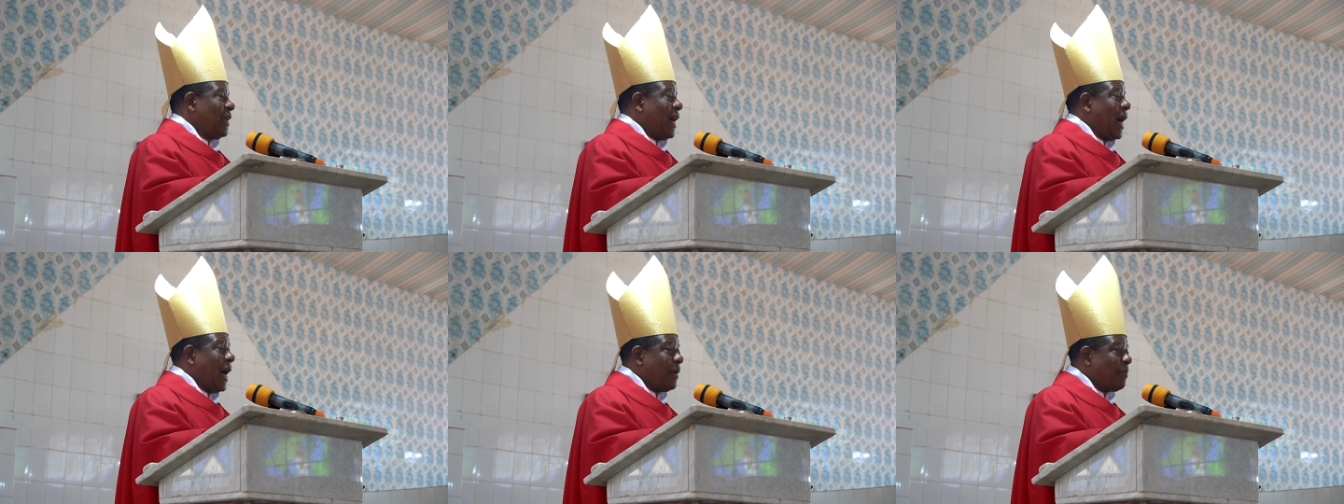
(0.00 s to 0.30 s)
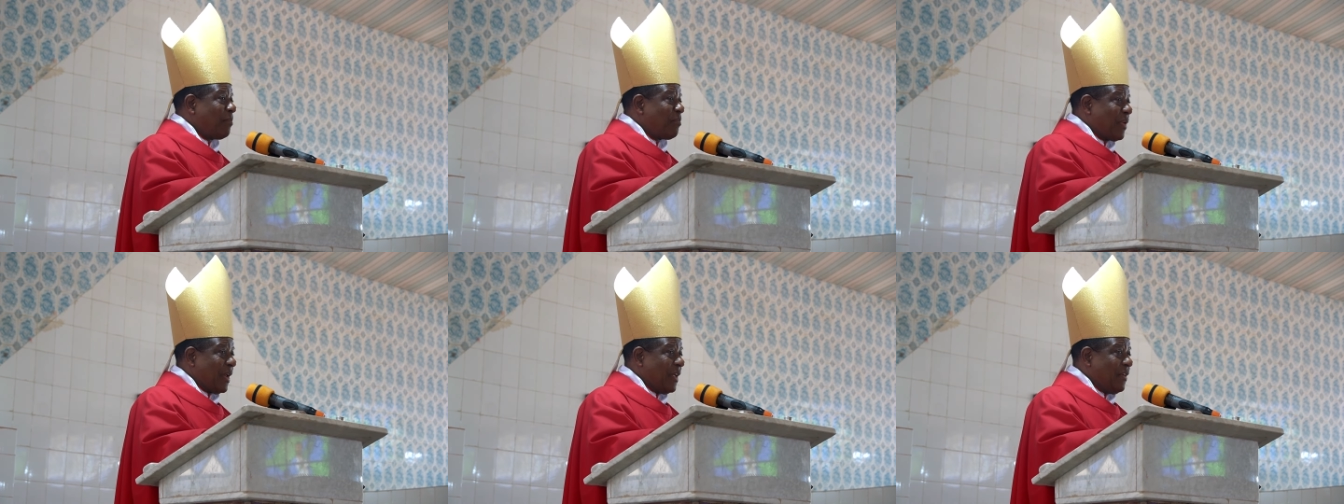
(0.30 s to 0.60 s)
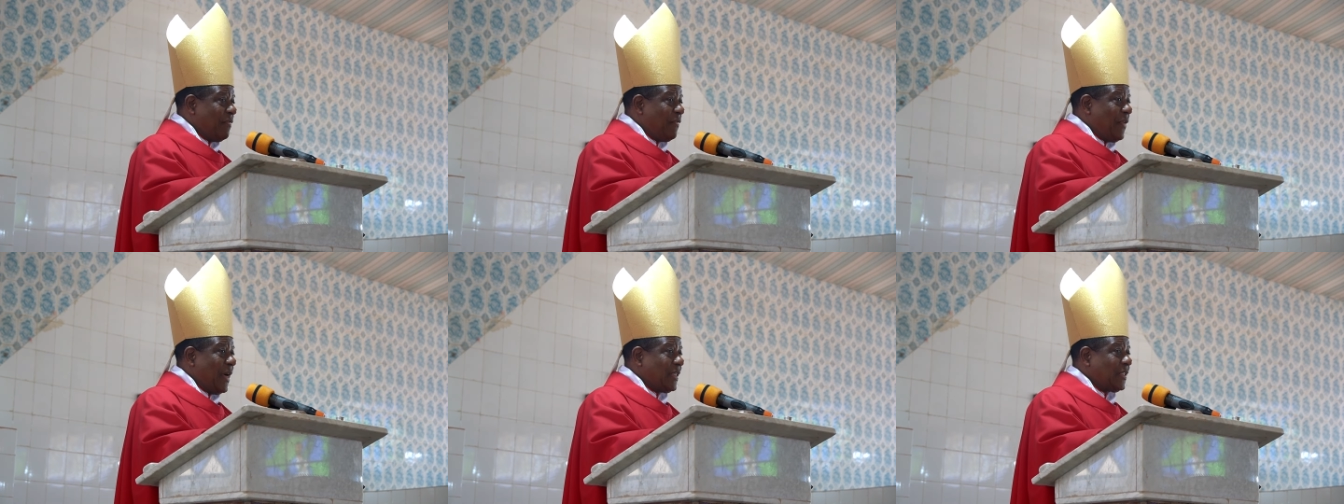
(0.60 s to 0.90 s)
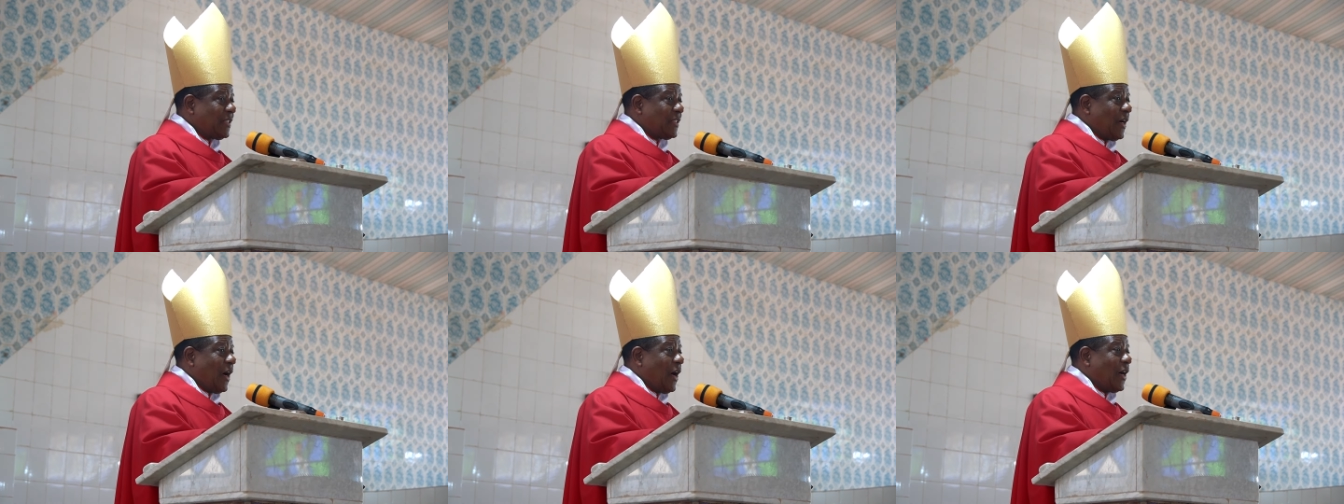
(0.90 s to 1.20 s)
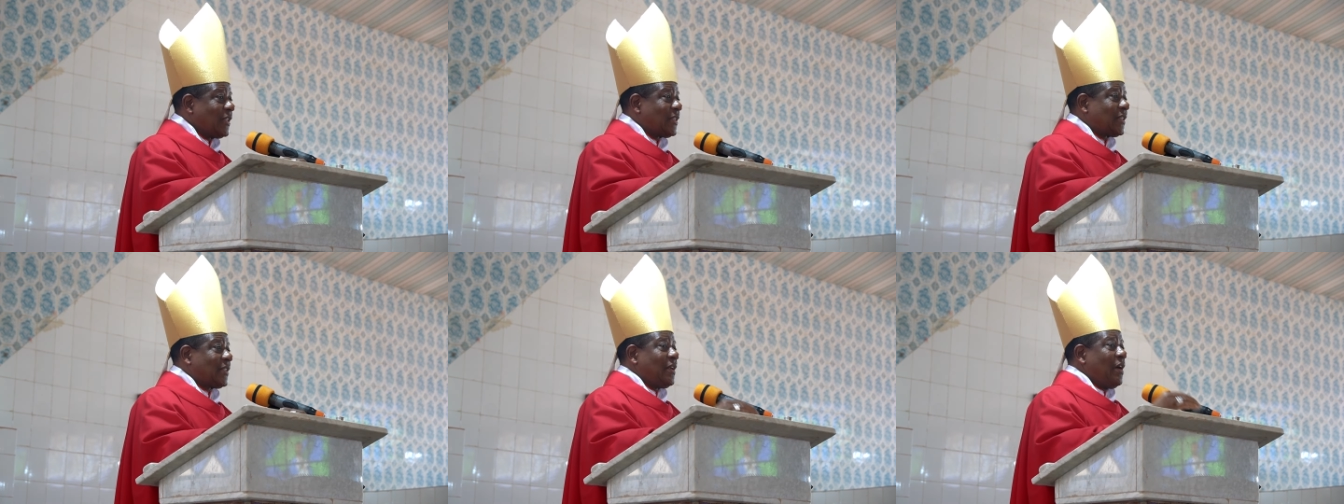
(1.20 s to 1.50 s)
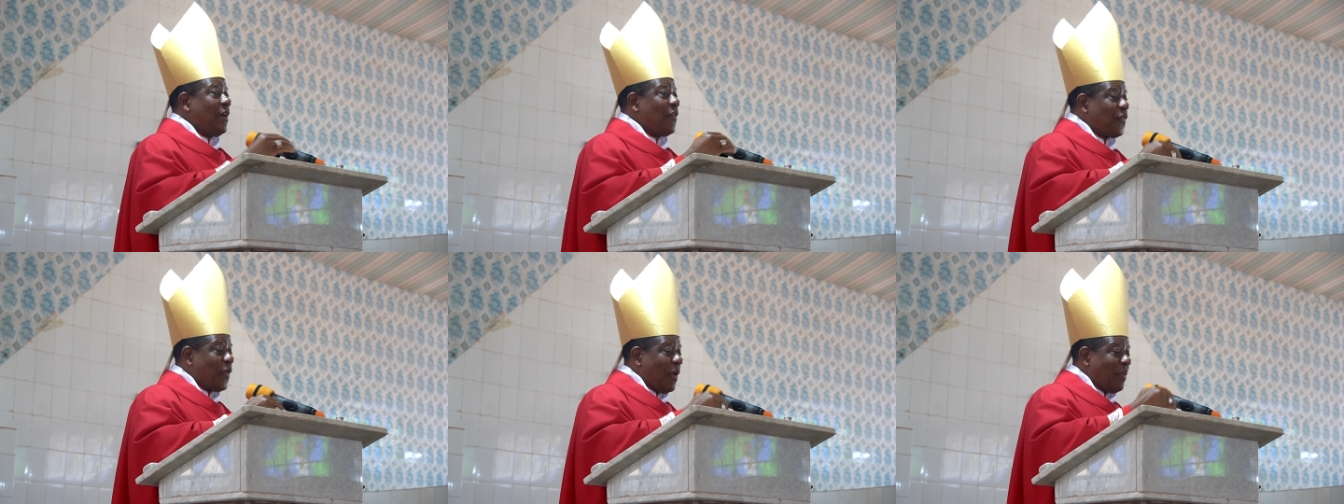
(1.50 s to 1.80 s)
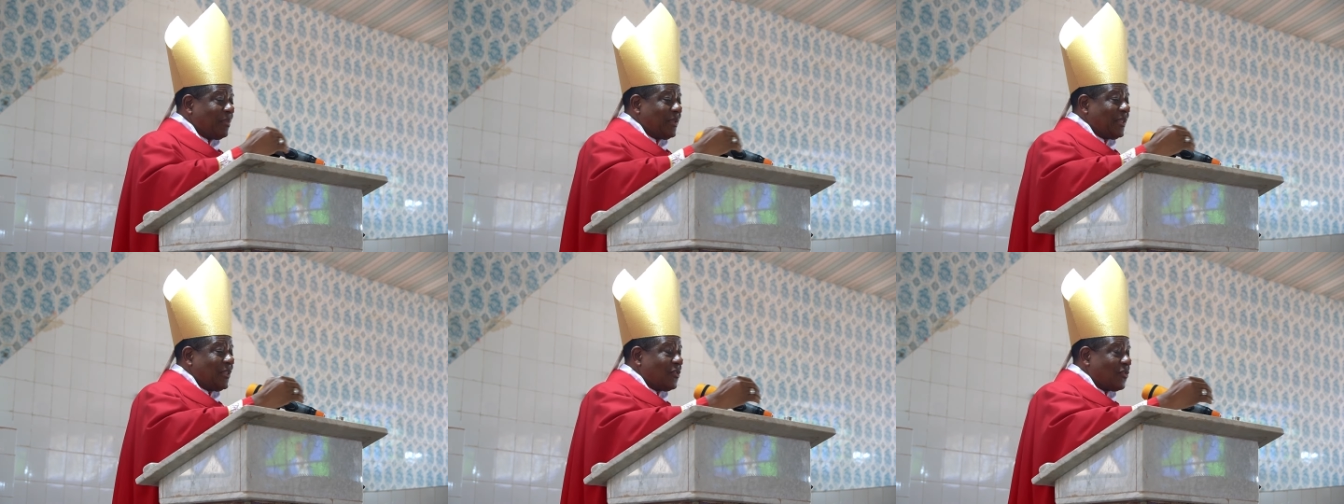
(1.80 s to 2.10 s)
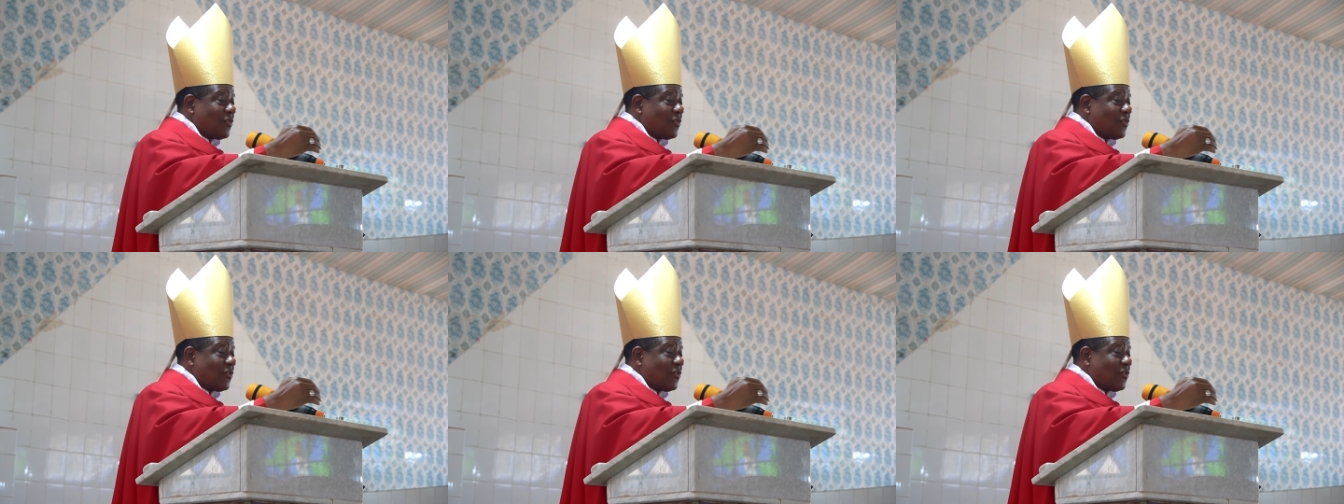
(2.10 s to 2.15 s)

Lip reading: and prevent us from